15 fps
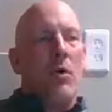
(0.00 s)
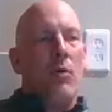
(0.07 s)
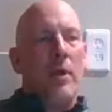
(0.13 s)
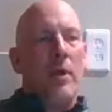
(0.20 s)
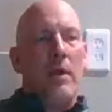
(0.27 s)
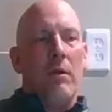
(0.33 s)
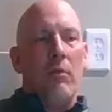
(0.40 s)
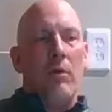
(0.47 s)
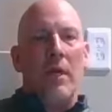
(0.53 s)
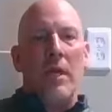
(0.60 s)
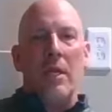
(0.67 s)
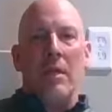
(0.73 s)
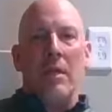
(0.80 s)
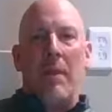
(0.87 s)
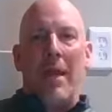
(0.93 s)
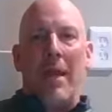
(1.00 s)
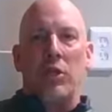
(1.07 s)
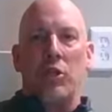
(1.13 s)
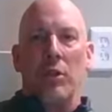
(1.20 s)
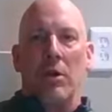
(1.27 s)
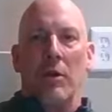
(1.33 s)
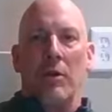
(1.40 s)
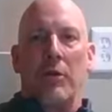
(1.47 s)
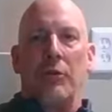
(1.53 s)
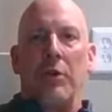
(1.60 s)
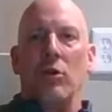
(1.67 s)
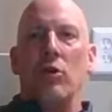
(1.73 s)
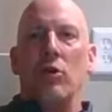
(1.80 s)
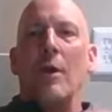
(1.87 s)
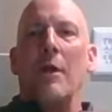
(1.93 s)
we, we need to make sure that they're
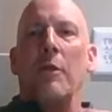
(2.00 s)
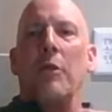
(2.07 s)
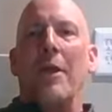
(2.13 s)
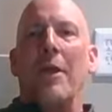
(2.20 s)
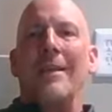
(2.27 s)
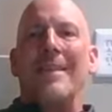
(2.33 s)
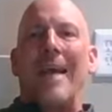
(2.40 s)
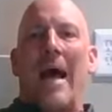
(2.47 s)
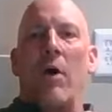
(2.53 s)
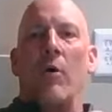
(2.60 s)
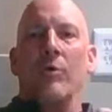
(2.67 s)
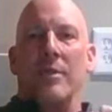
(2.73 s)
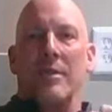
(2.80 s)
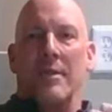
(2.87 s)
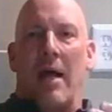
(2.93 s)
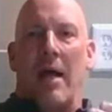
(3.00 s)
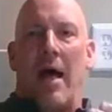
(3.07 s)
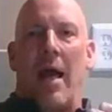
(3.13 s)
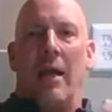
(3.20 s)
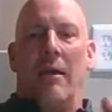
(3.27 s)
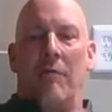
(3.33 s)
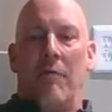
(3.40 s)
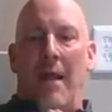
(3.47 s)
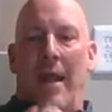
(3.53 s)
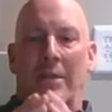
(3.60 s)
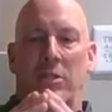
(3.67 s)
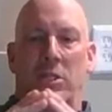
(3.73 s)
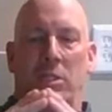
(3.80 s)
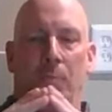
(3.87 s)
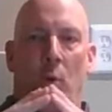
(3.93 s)
doing things outside of that
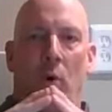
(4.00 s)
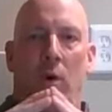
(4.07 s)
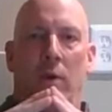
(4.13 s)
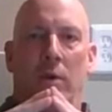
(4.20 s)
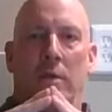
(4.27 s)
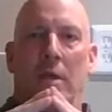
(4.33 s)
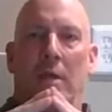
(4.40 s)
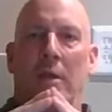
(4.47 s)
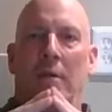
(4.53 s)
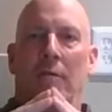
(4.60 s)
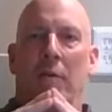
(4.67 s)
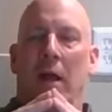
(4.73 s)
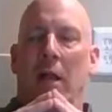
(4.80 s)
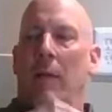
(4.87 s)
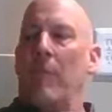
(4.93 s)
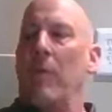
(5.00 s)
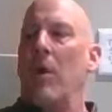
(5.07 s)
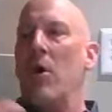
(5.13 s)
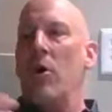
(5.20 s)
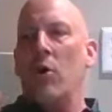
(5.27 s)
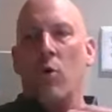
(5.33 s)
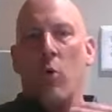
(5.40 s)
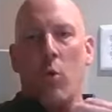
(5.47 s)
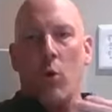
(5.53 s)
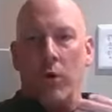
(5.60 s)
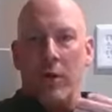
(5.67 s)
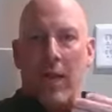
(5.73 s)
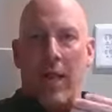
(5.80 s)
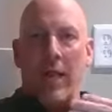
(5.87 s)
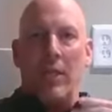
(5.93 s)
sport to develop
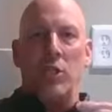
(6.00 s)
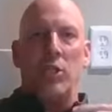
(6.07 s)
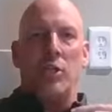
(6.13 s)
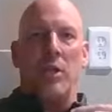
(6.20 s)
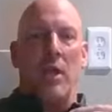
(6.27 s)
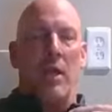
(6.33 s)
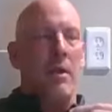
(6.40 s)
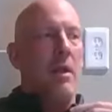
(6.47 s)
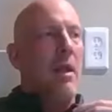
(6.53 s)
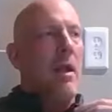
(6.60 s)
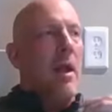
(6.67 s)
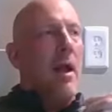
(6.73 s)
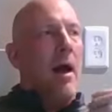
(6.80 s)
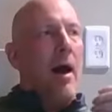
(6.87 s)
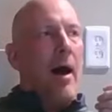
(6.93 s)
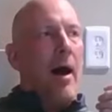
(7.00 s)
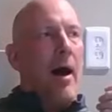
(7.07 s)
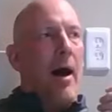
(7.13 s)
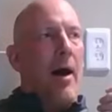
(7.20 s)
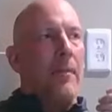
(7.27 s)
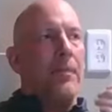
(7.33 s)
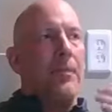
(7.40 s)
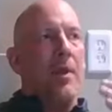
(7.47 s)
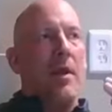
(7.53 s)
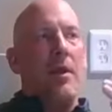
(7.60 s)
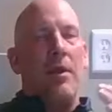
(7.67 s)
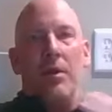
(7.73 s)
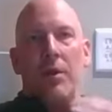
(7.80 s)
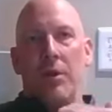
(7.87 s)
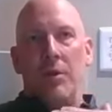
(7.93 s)
coordination, um,
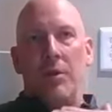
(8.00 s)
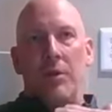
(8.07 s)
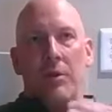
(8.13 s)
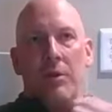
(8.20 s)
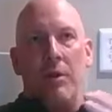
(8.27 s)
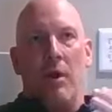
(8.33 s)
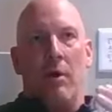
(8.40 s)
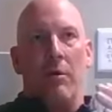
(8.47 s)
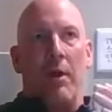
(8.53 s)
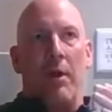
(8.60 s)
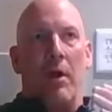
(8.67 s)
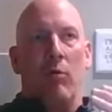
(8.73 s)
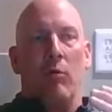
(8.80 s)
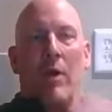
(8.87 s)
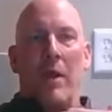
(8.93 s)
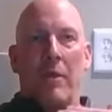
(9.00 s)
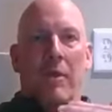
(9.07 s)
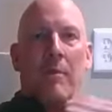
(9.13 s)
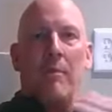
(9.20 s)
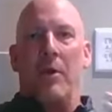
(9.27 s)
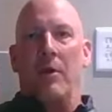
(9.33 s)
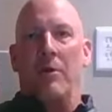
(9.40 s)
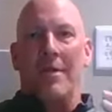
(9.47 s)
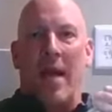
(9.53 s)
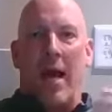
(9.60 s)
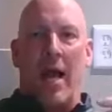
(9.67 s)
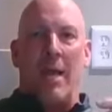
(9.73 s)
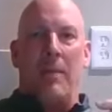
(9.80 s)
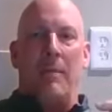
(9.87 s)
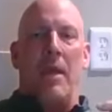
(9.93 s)
you, you, know, their rhythm, their
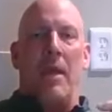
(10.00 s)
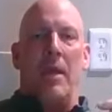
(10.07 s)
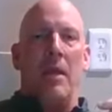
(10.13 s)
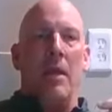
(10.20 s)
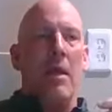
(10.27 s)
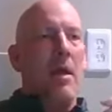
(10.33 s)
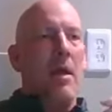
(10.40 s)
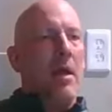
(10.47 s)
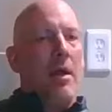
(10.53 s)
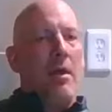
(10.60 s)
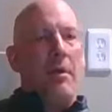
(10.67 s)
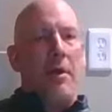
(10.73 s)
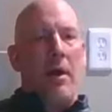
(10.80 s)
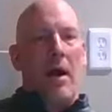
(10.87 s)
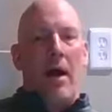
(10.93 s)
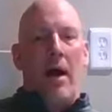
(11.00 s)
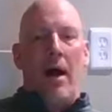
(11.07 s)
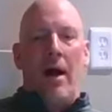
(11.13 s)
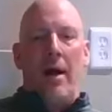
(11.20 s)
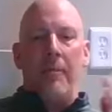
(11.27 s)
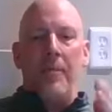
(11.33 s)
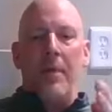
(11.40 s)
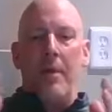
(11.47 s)
timing, uh,